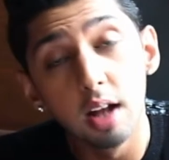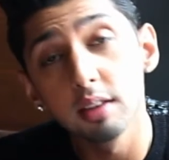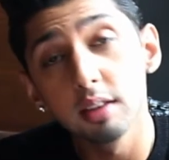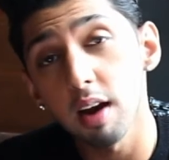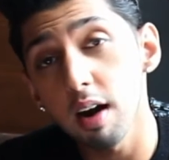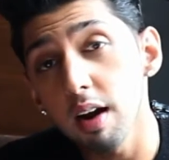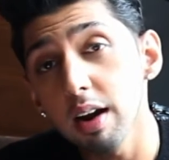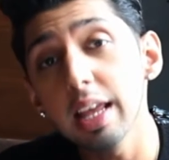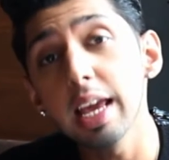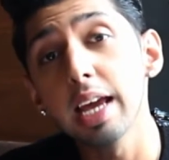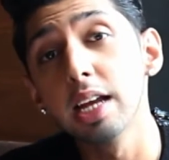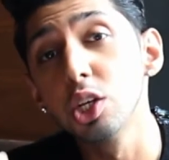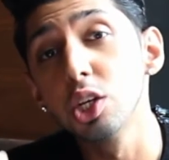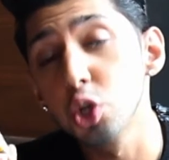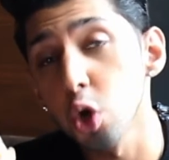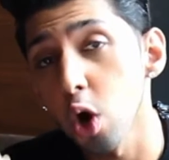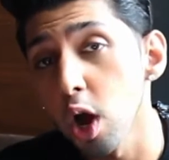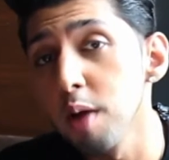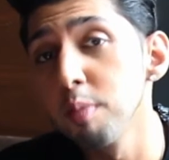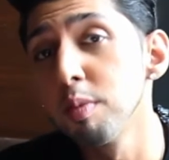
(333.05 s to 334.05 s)
Thoroughly
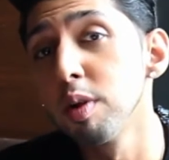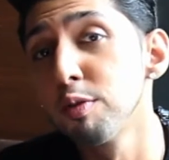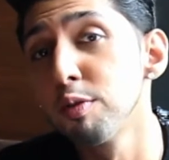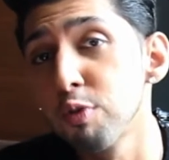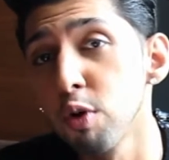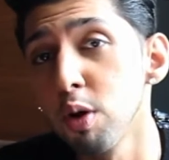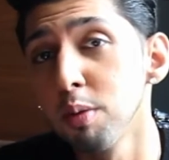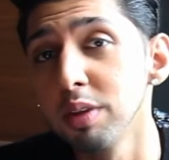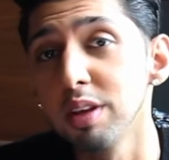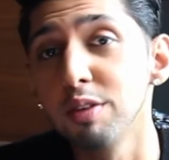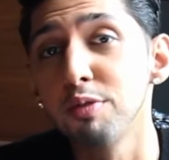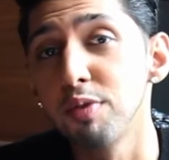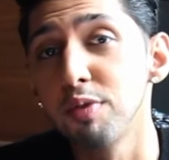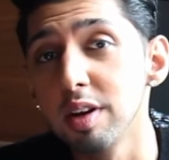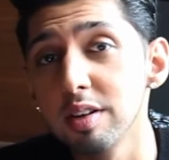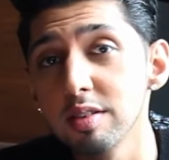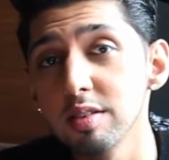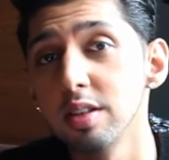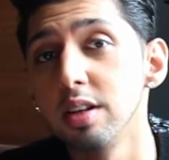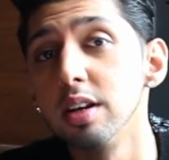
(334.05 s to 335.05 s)
enjoyable from the
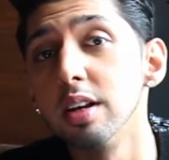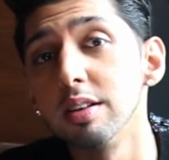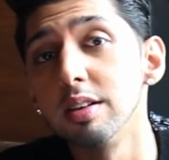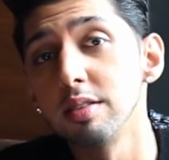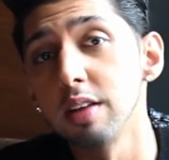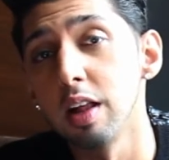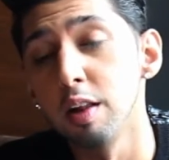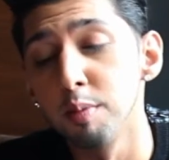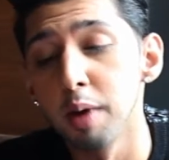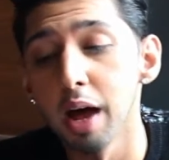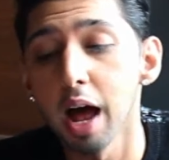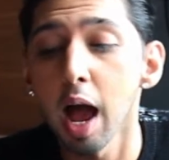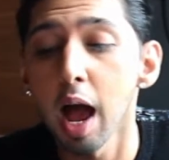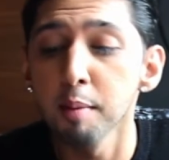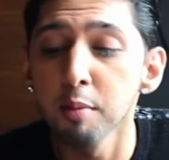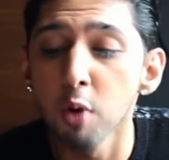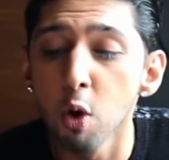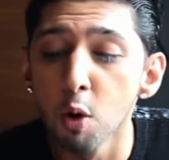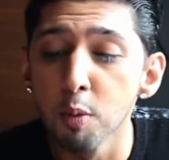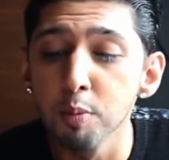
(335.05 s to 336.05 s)
first third itself, but
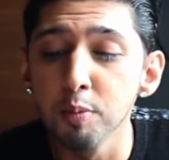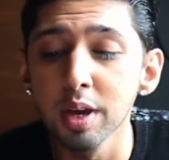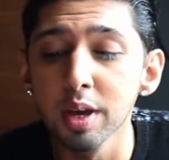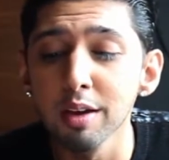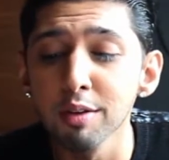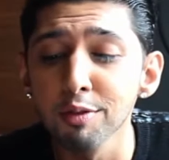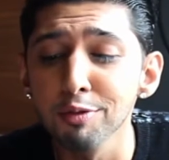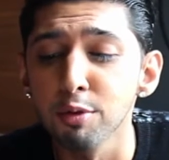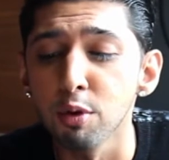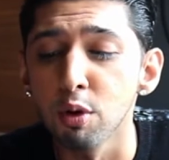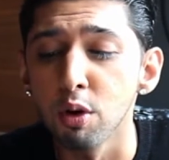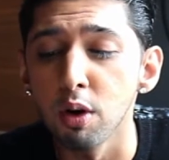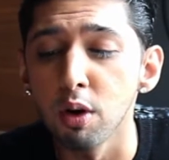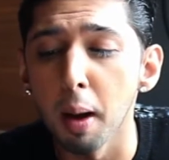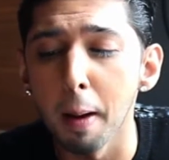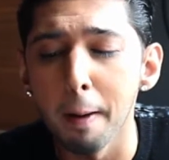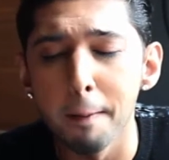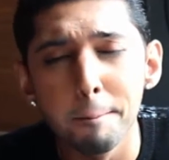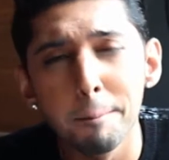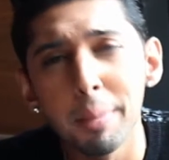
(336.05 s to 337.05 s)
I'm hoping for
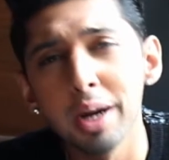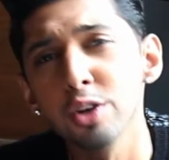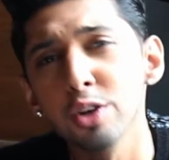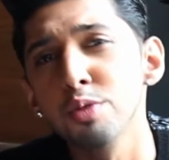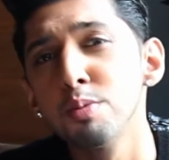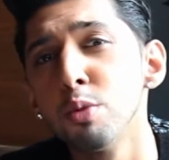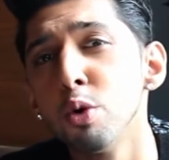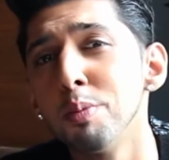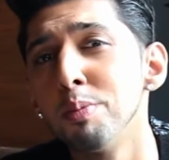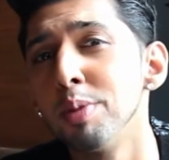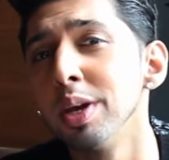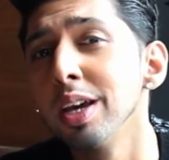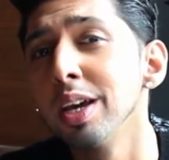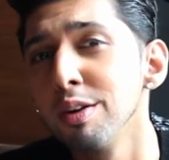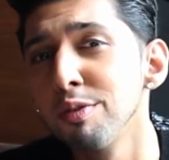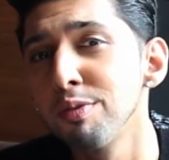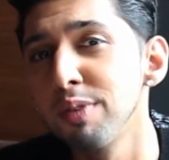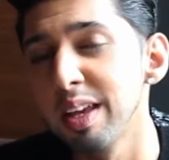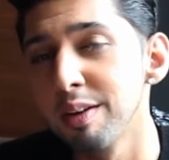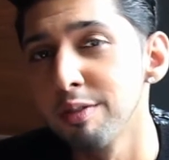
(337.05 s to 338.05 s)
a much more bigger
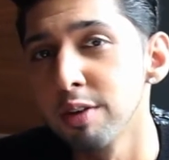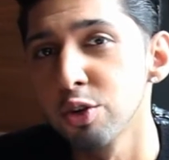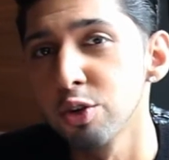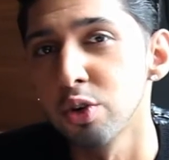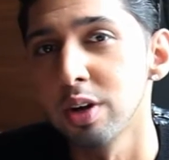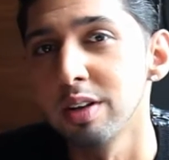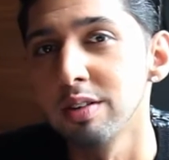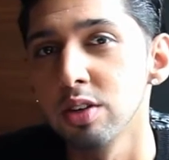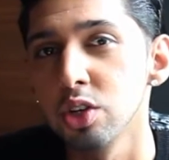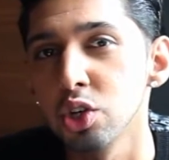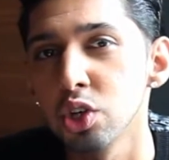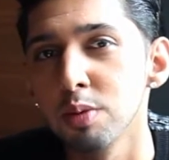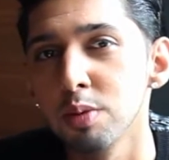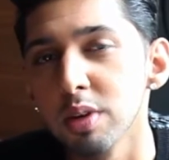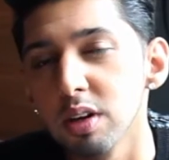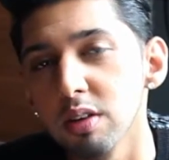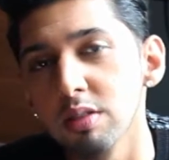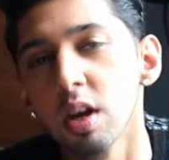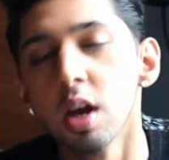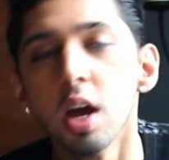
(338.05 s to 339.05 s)
flavor transition,
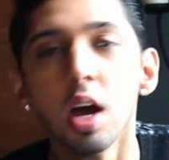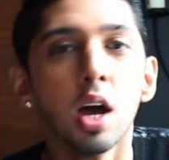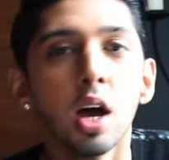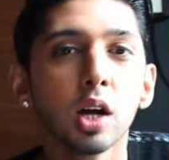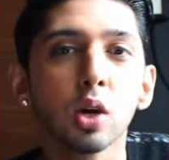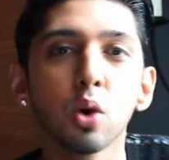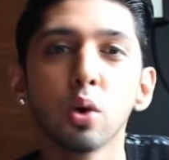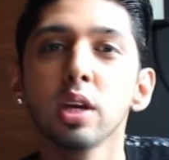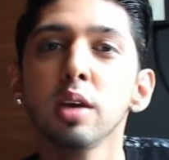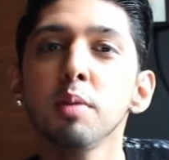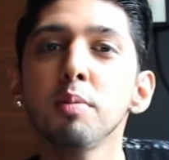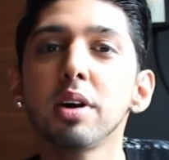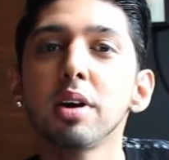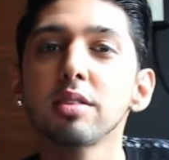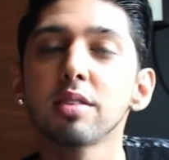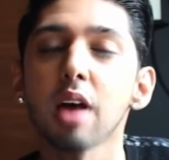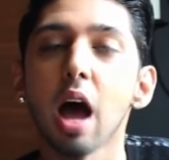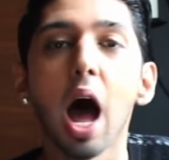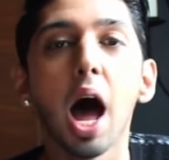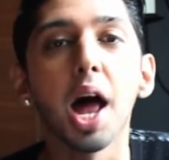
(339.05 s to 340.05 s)
because
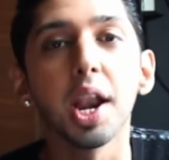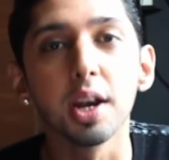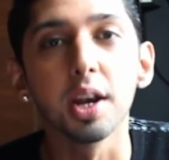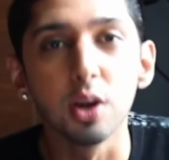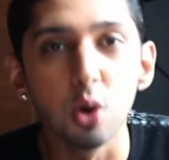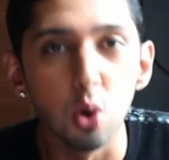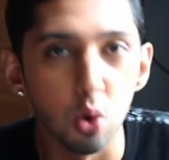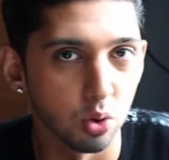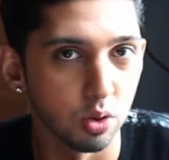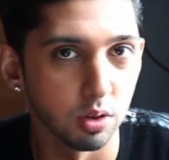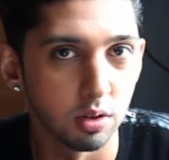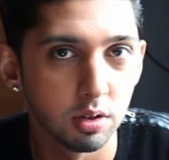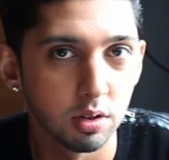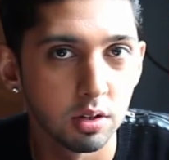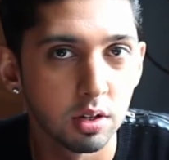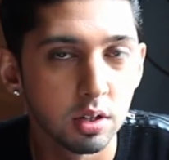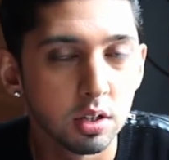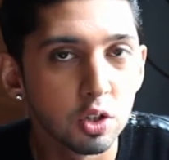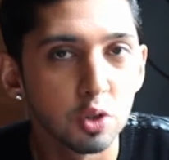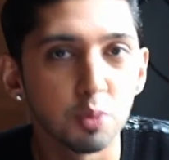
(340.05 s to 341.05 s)
Cohibas are known
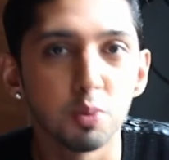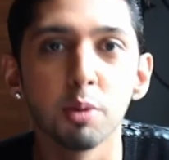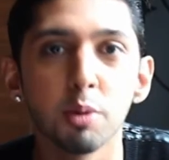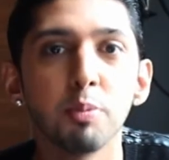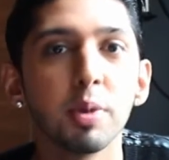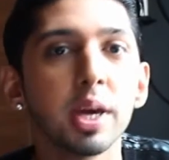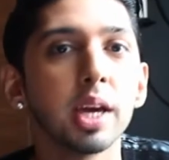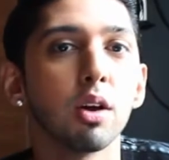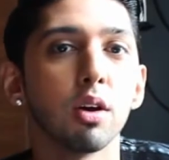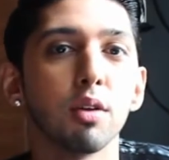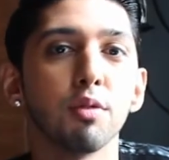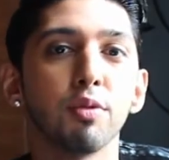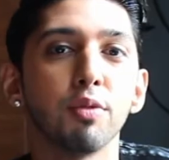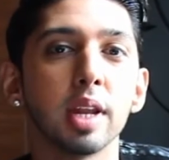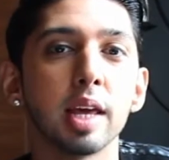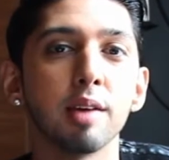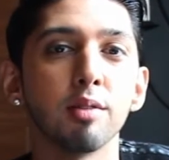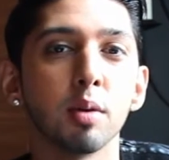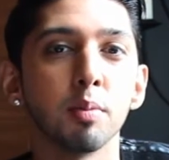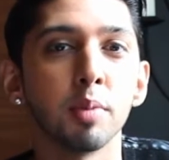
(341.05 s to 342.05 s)
to be big on
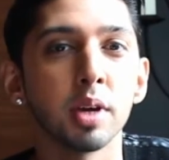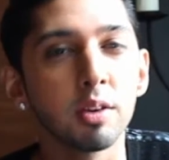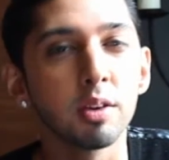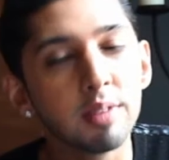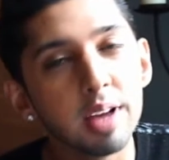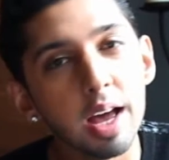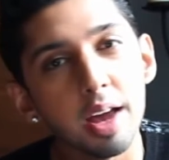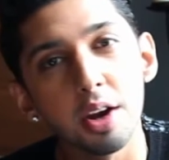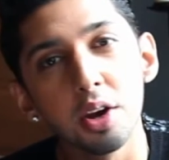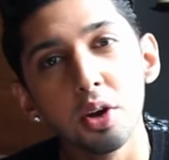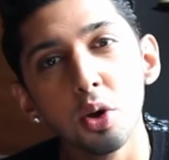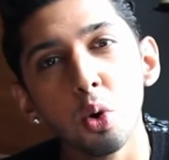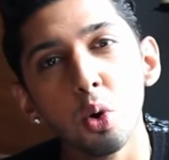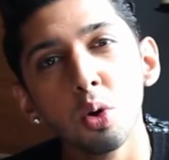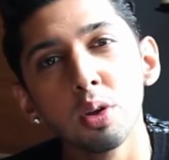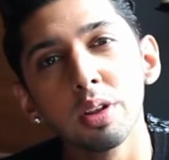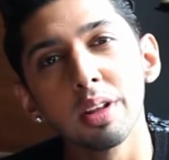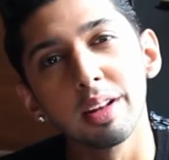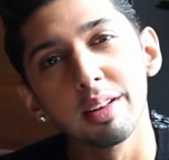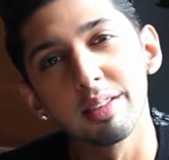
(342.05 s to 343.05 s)
flavor, but you've got to
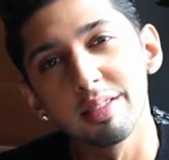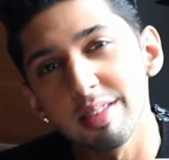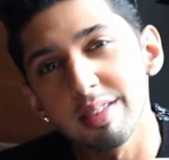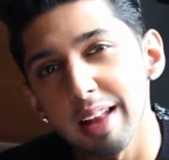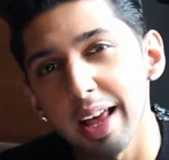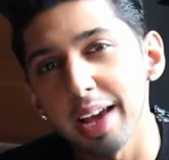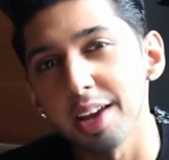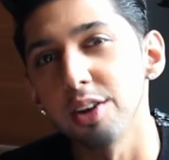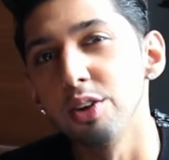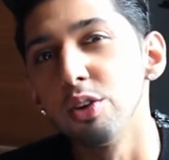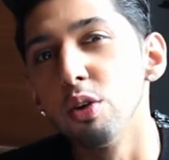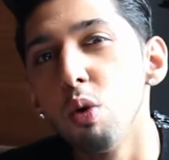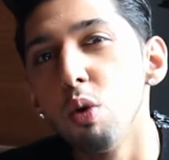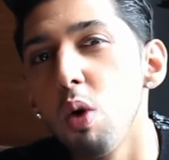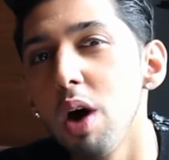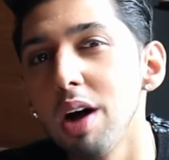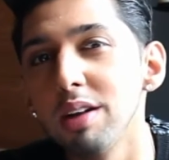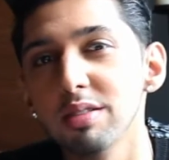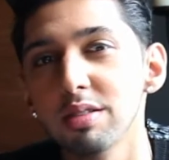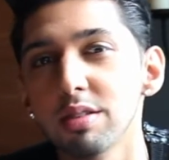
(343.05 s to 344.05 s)
know the slight
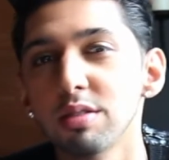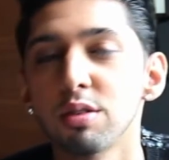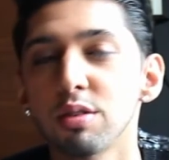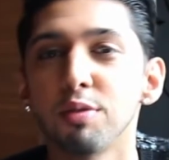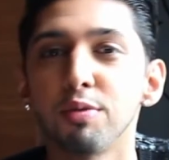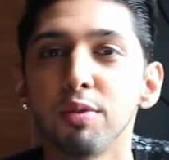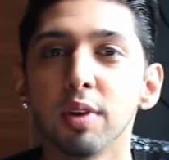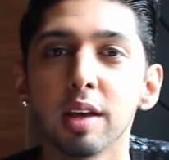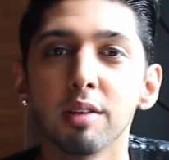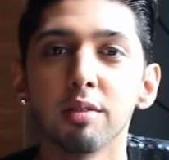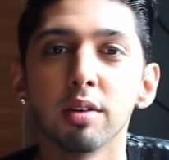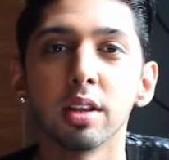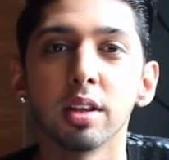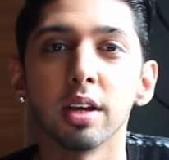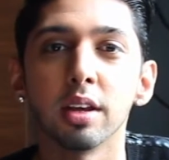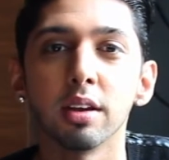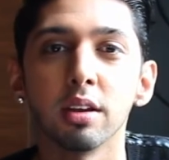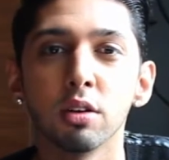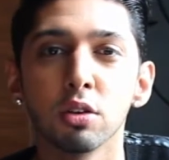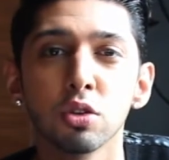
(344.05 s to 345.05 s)
nuances of flavor
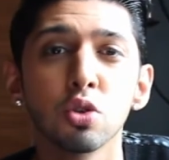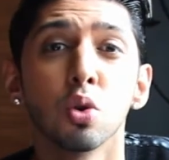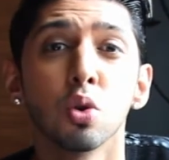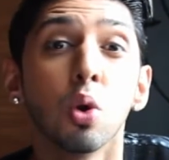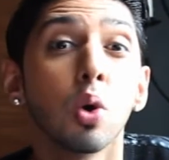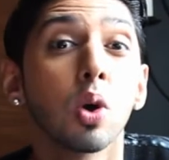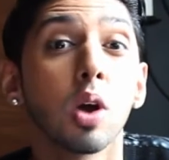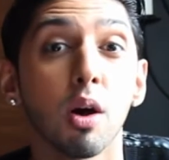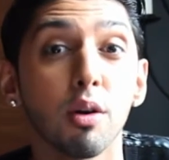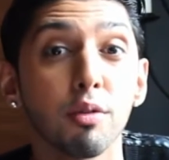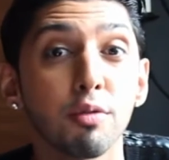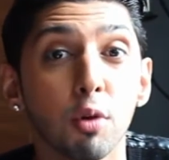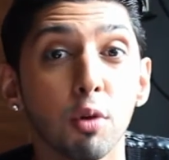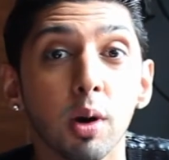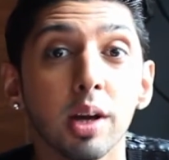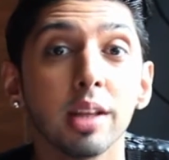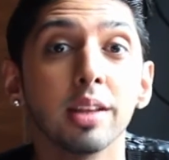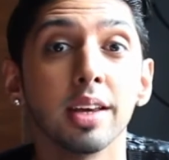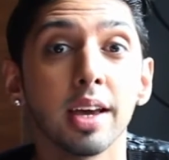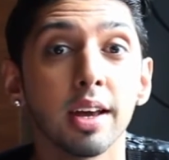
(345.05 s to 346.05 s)
that you know to look out
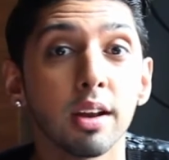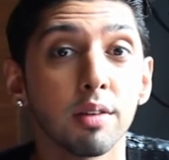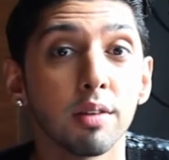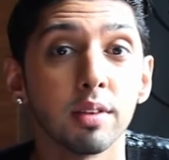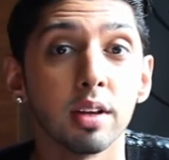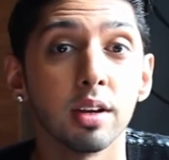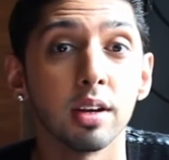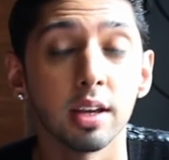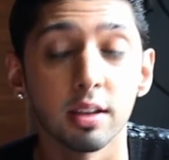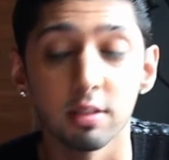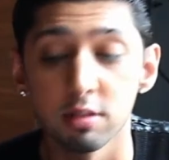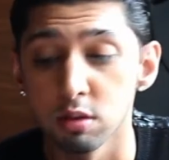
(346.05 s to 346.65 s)
for at the end of the day.